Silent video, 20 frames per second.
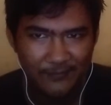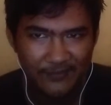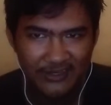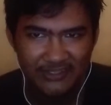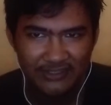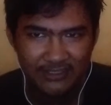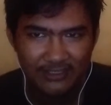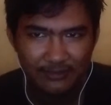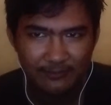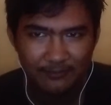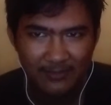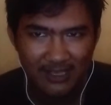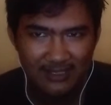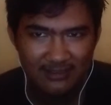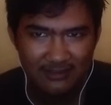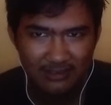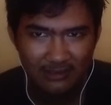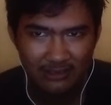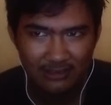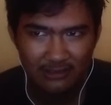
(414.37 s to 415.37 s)

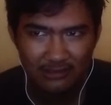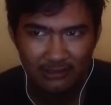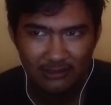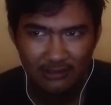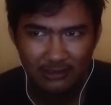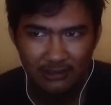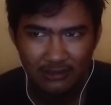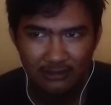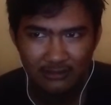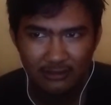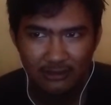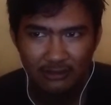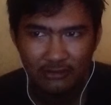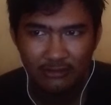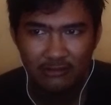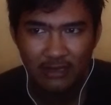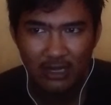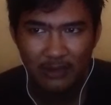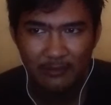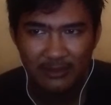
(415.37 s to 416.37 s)
mastered the
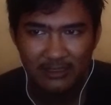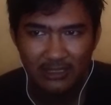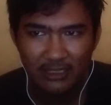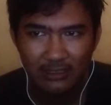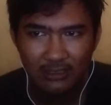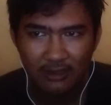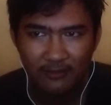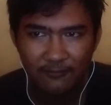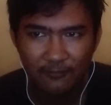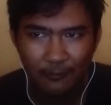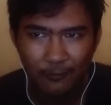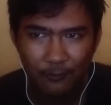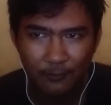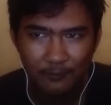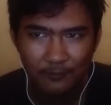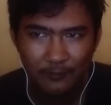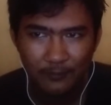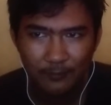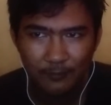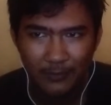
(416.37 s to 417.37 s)
grammatical form,
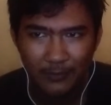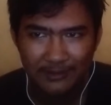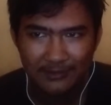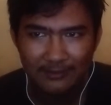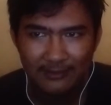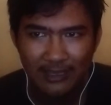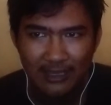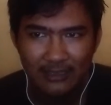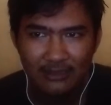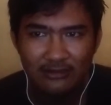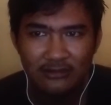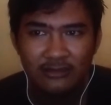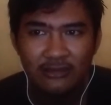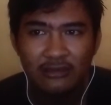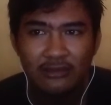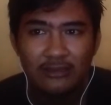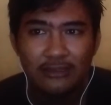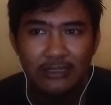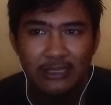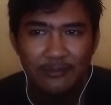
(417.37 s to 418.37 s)
but they
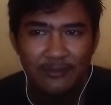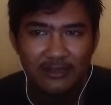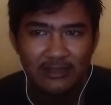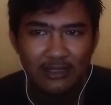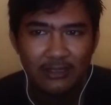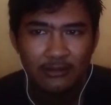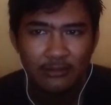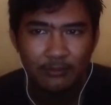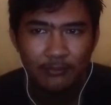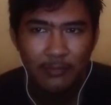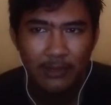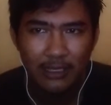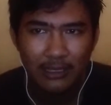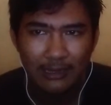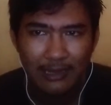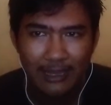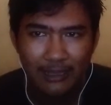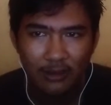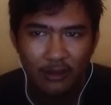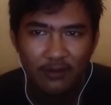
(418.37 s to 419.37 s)
limited by
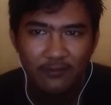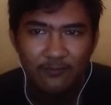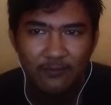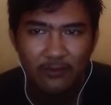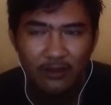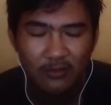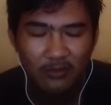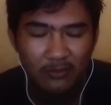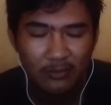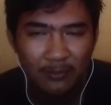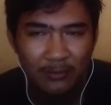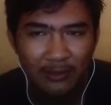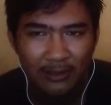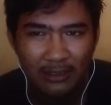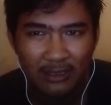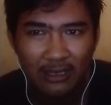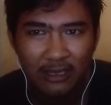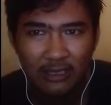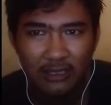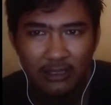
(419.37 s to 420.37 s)
lack of
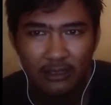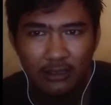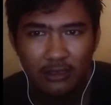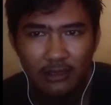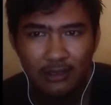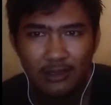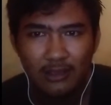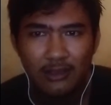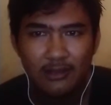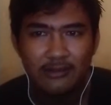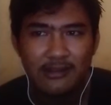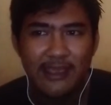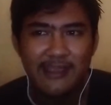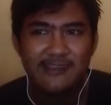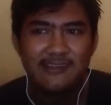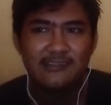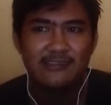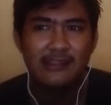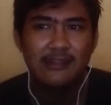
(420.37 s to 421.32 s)
vocabulary. They still